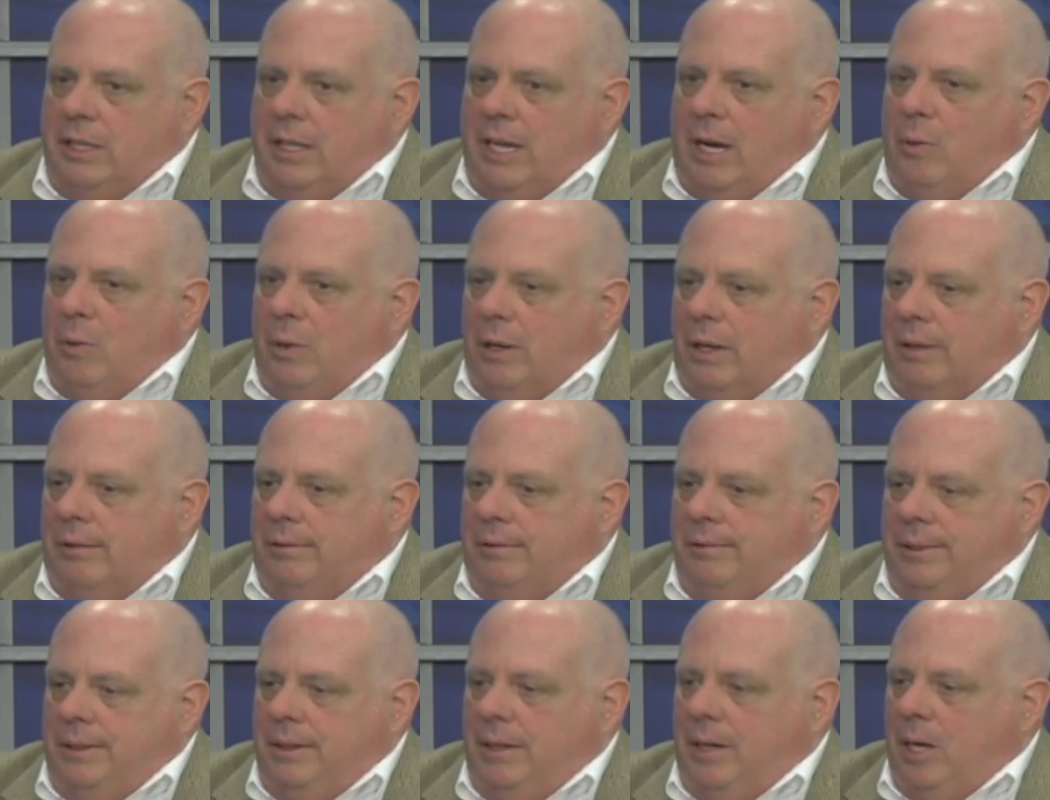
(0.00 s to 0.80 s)
I want
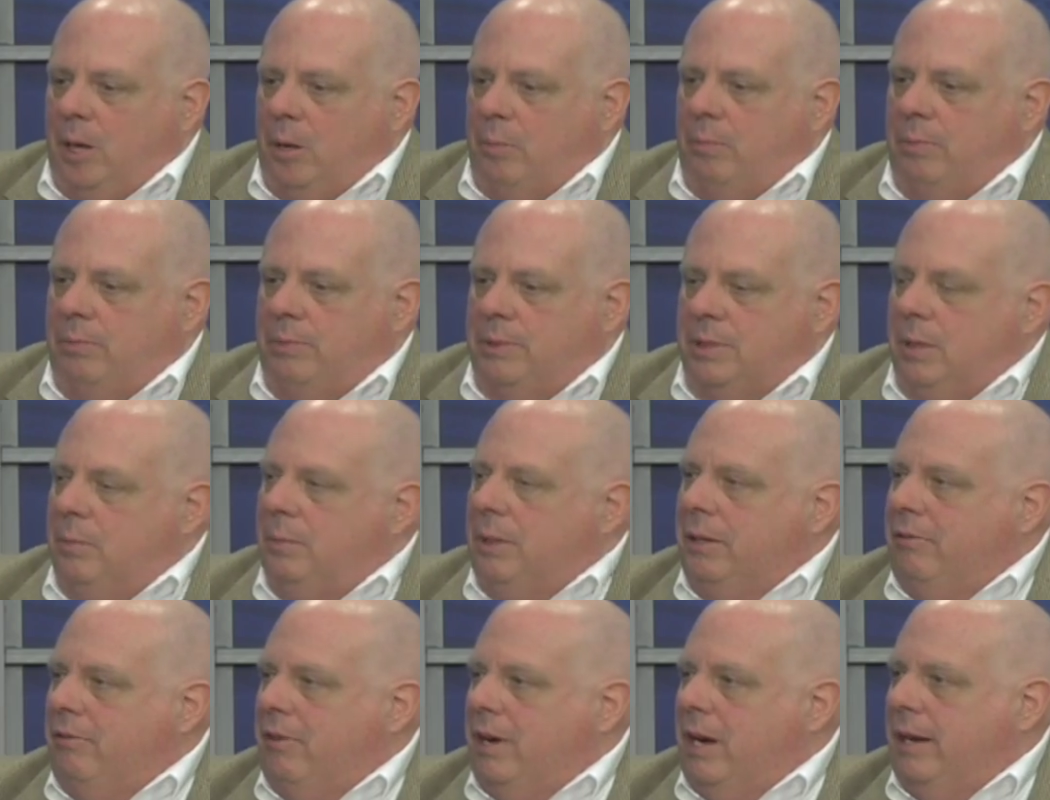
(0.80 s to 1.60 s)
to you know, help
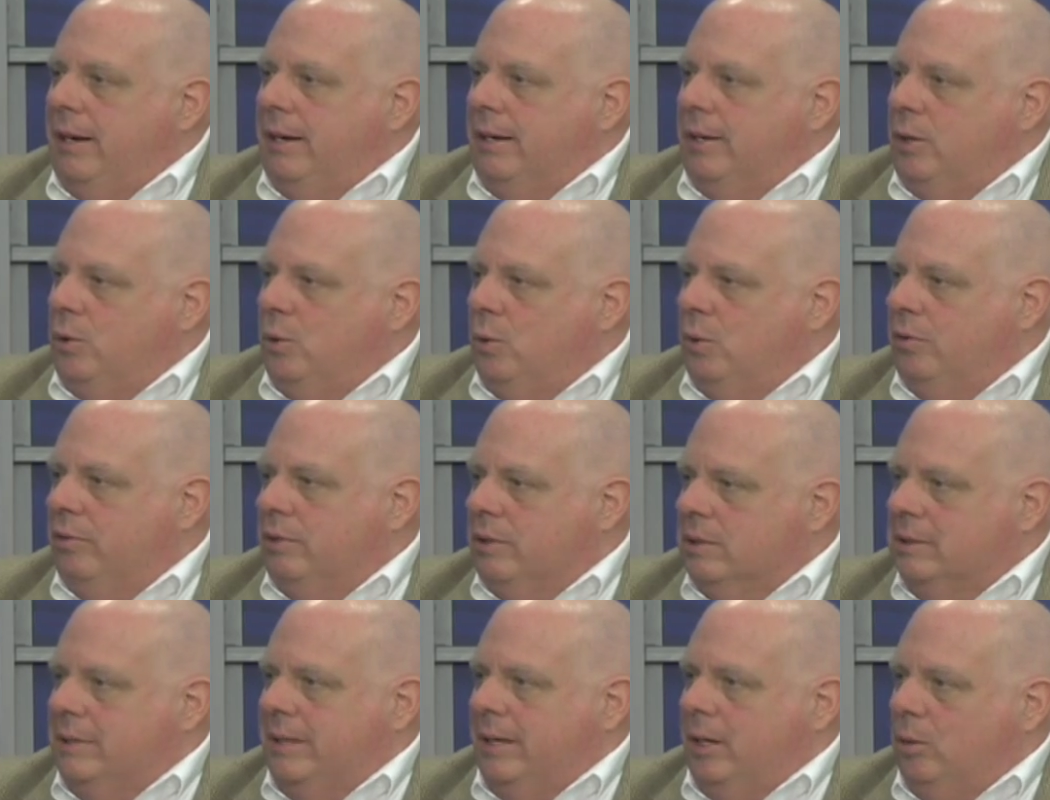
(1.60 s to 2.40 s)
somebody find a cure for
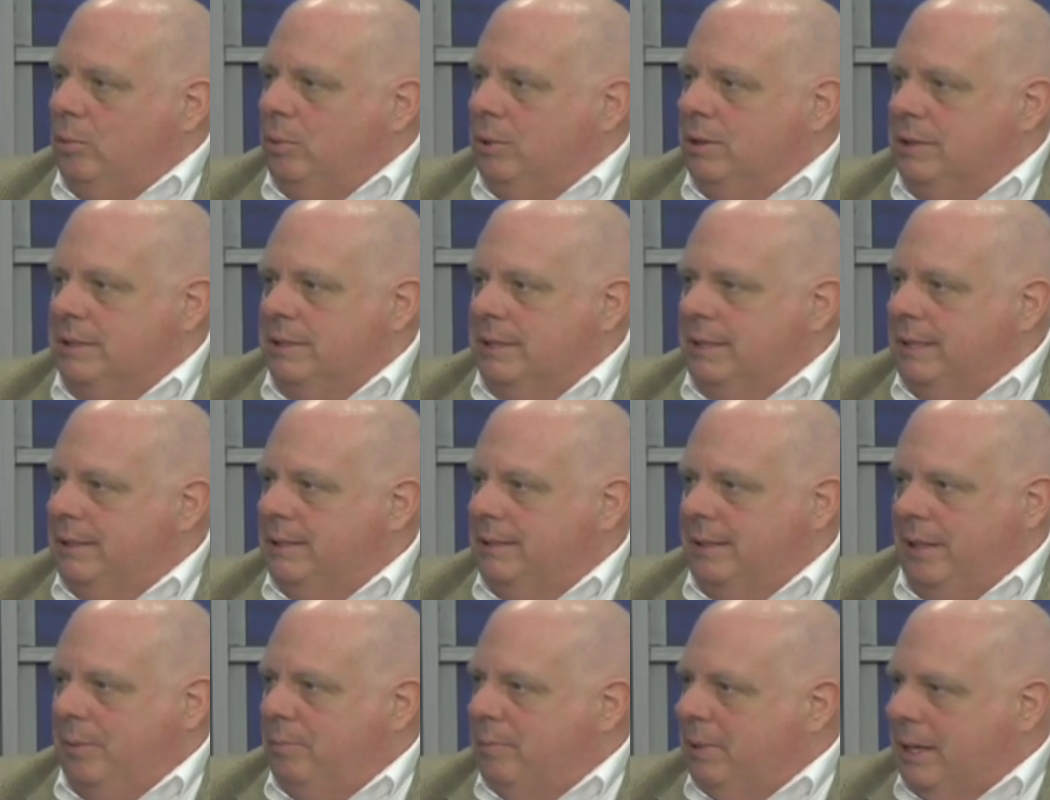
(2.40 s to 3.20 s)
this terrible disease
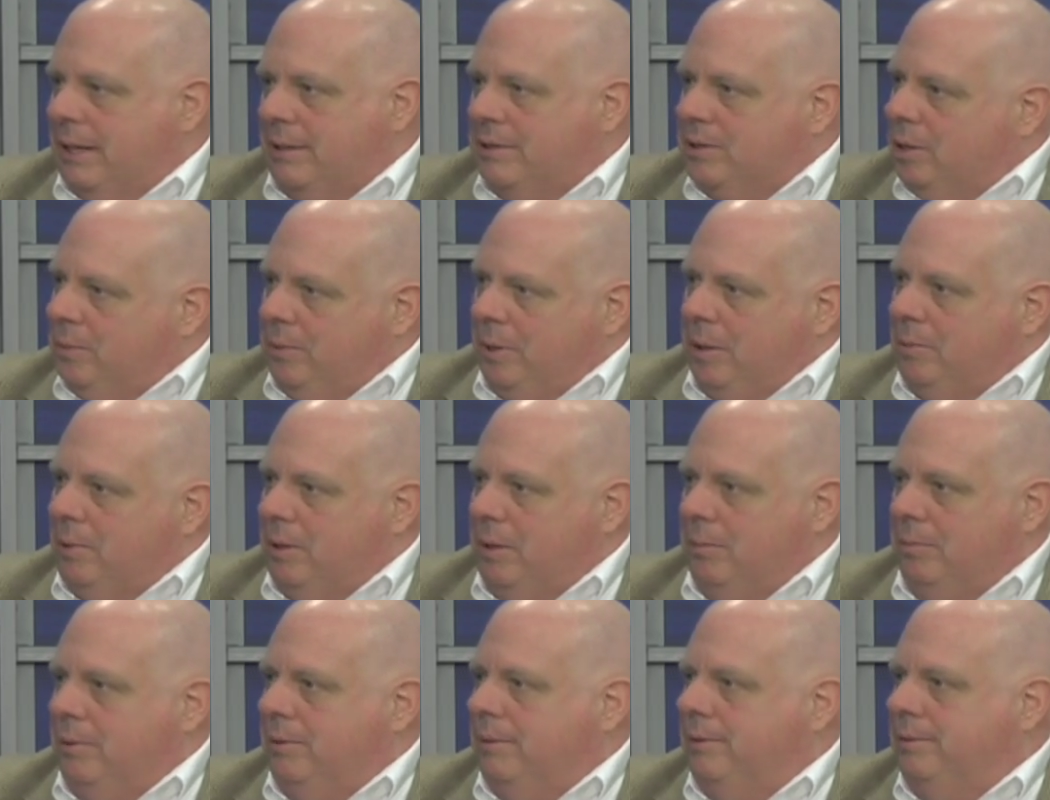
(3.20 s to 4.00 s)
that impacts so many
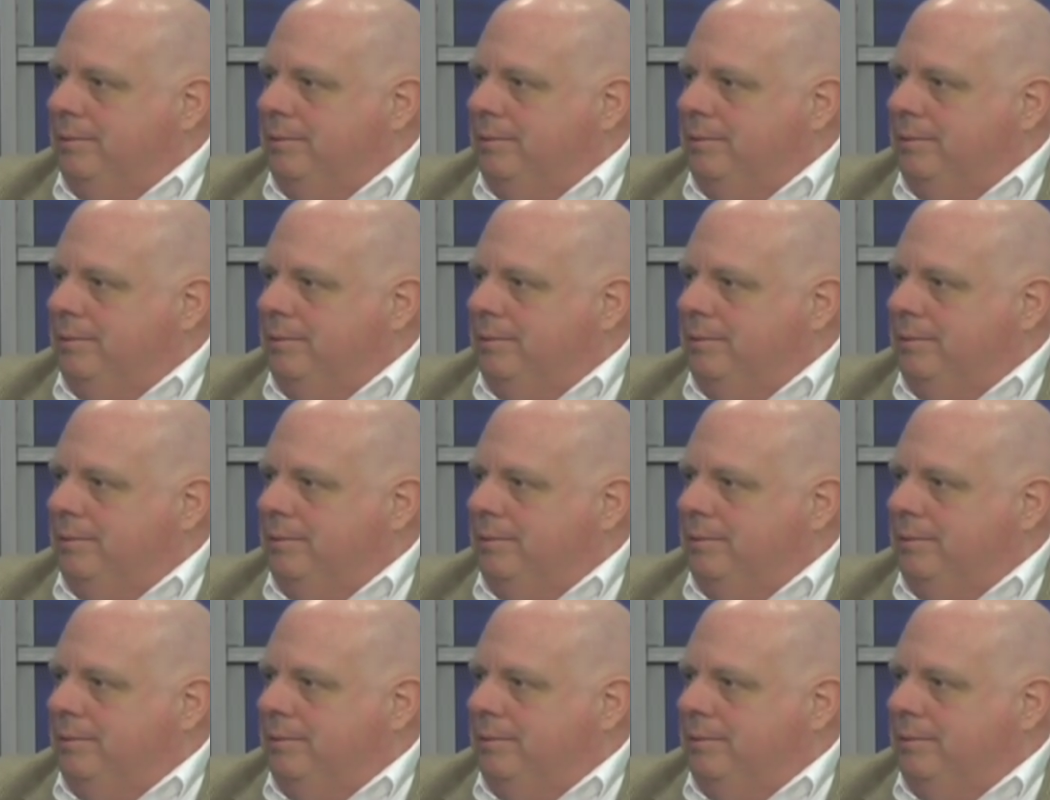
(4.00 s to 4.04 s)
people.